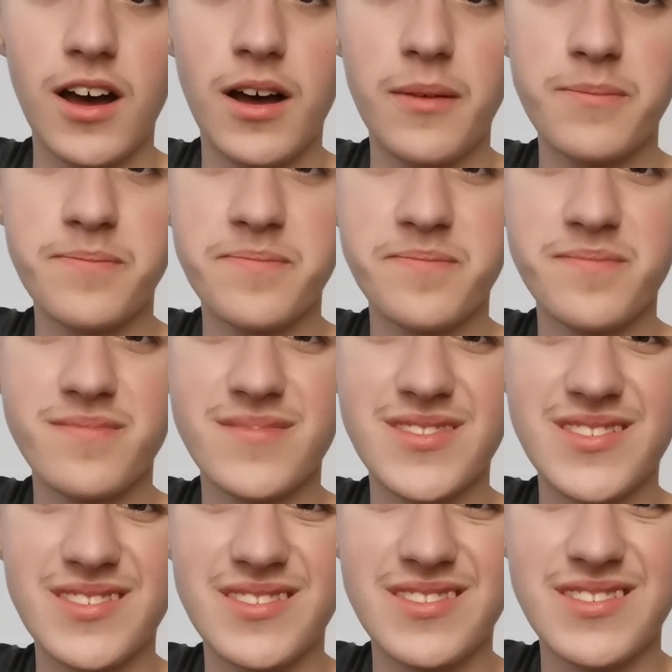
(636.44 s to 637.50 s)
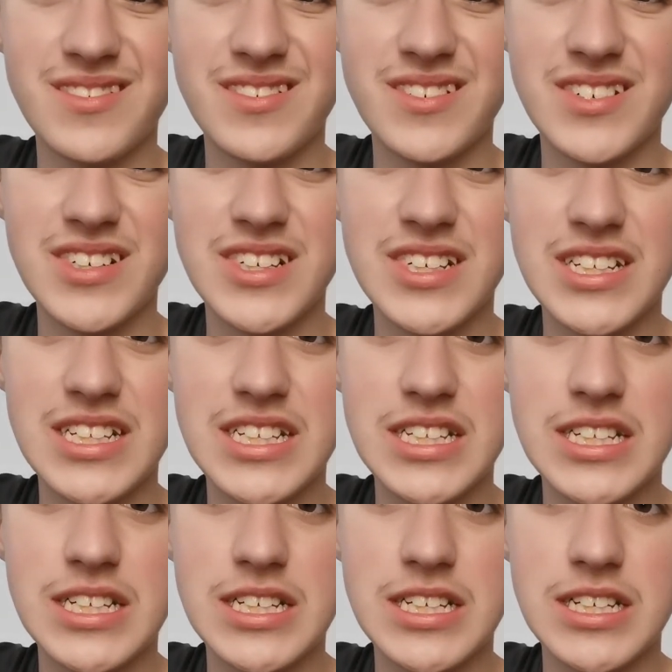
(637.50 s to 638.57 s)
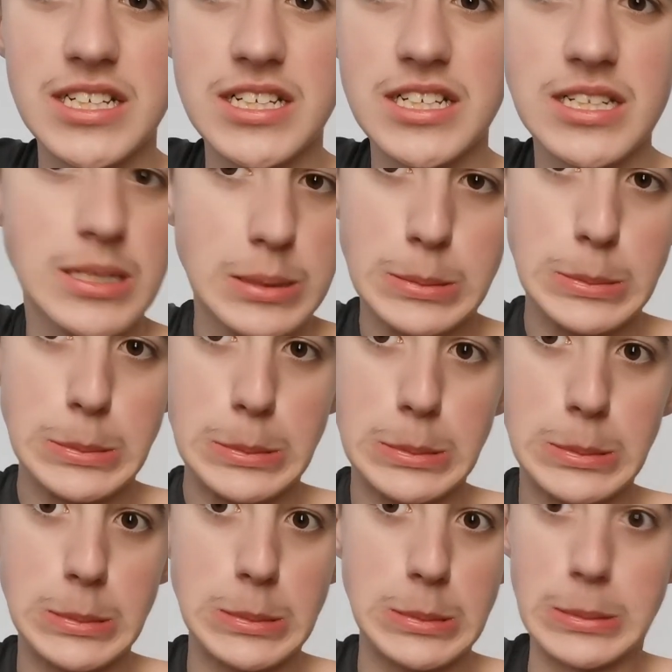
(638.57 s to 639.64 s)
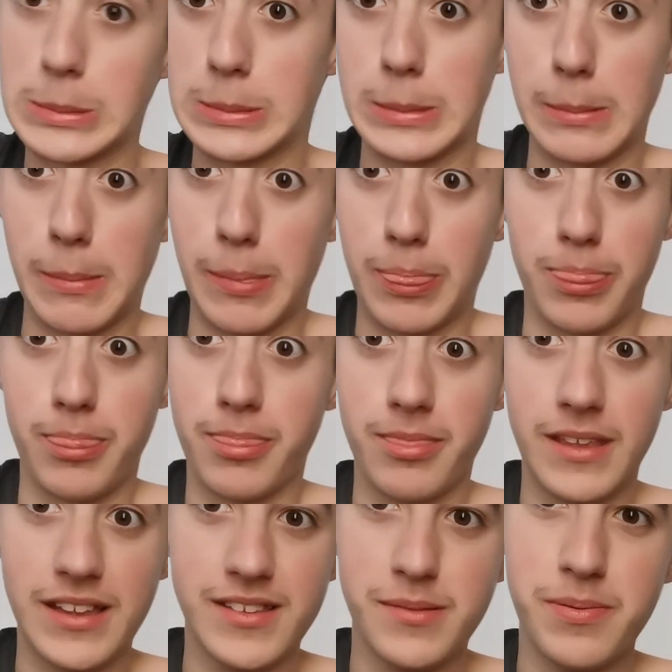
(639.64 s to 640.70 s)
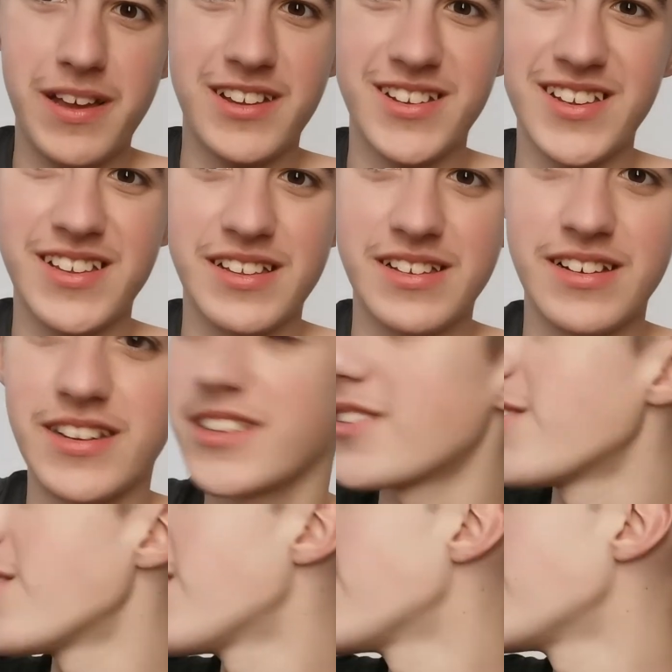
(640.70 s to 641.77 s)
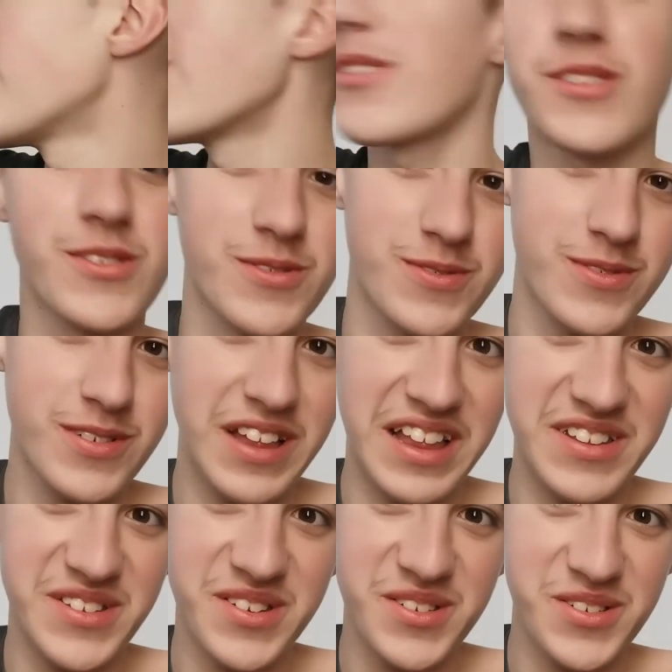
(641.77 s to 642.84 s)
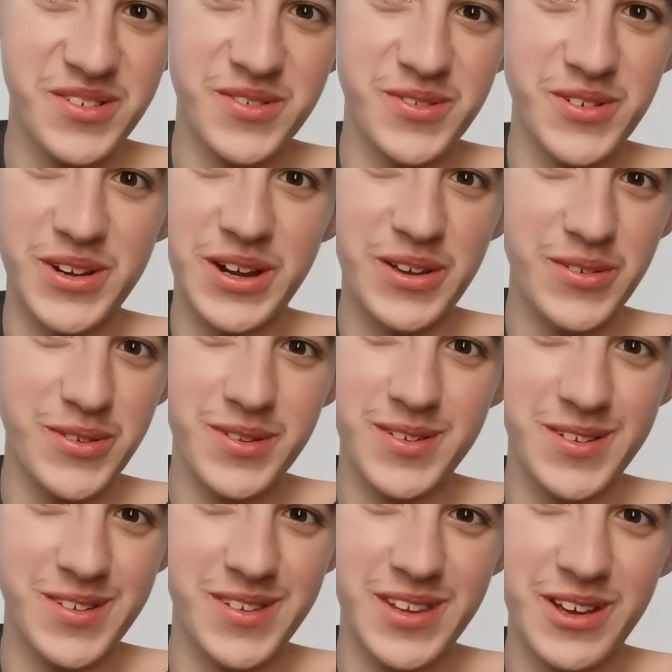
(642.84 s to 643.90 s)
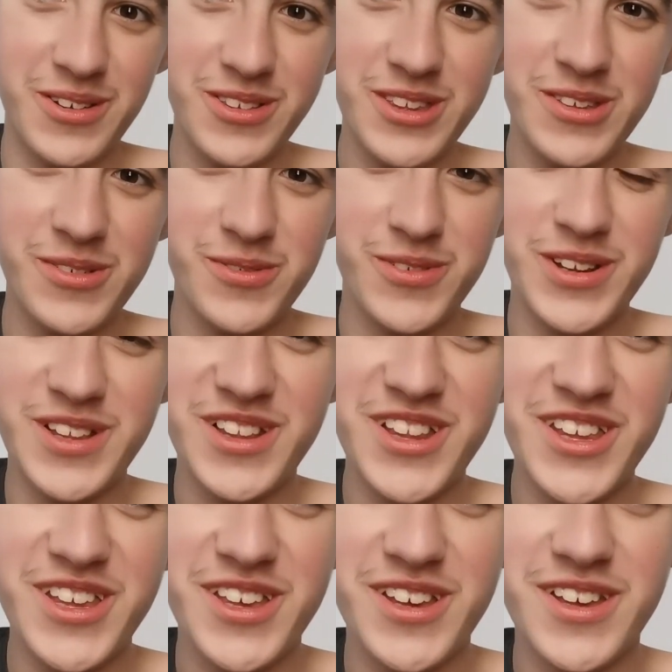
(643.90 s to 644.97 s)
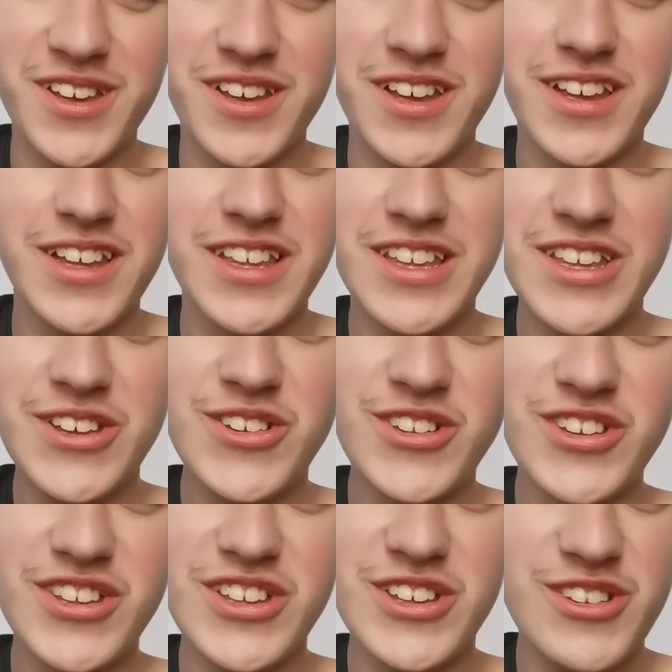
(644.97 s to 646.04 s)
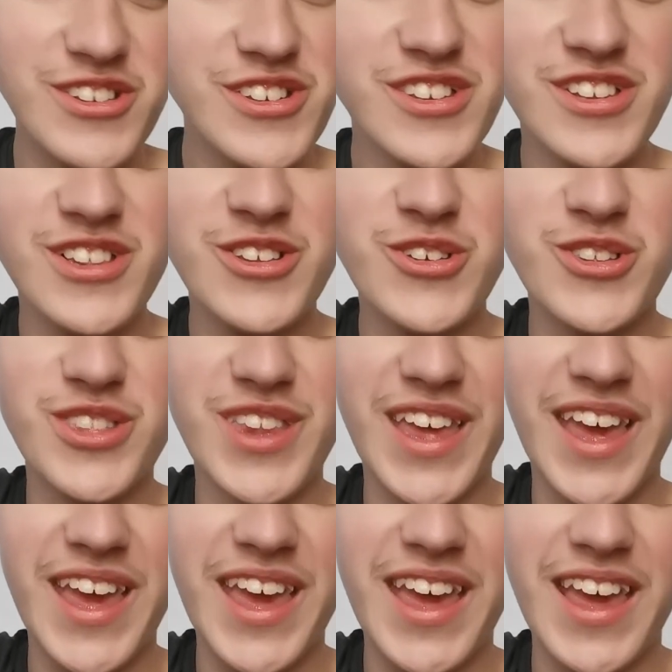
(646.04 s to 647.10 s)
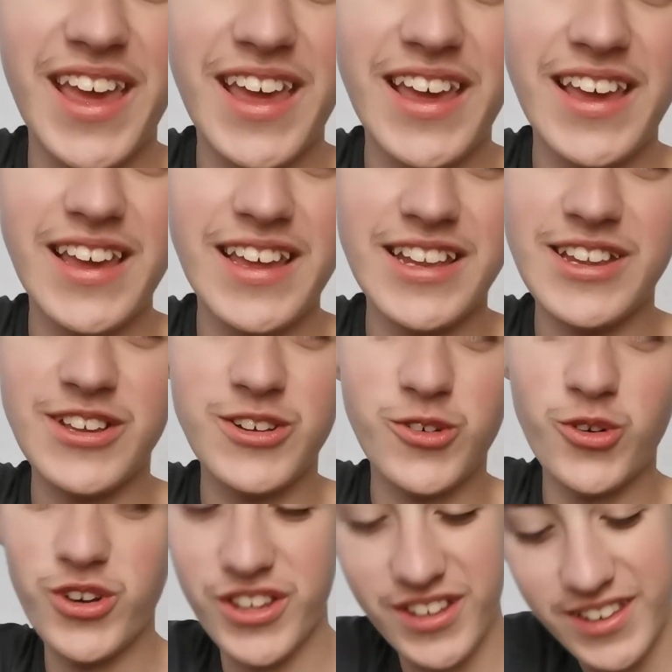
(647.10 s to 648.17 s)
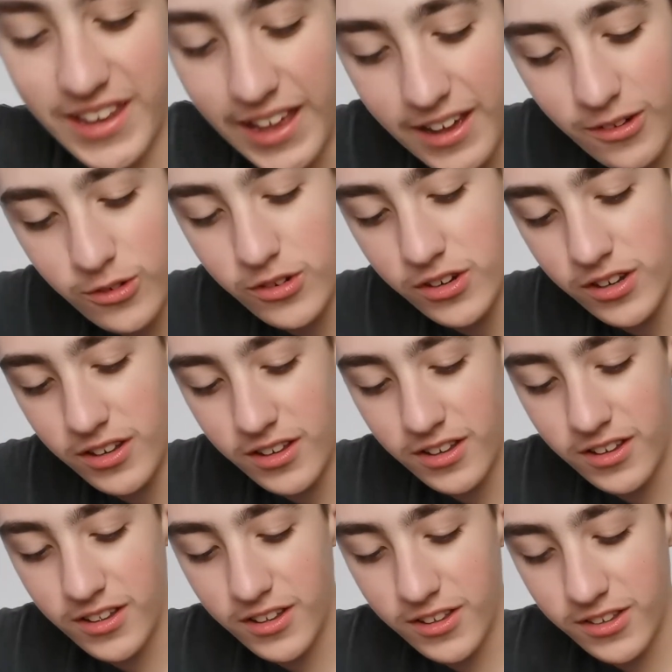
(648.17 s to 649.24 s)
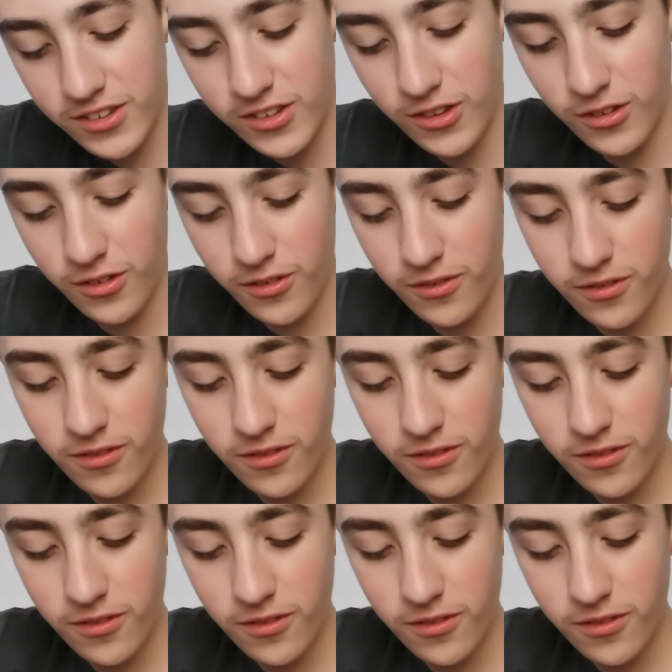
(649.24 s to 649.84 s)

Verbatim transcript: um, that's about it. I don't. I don't know. I don't know what else to tell you. Really, you you just learned it, and you got it down. So.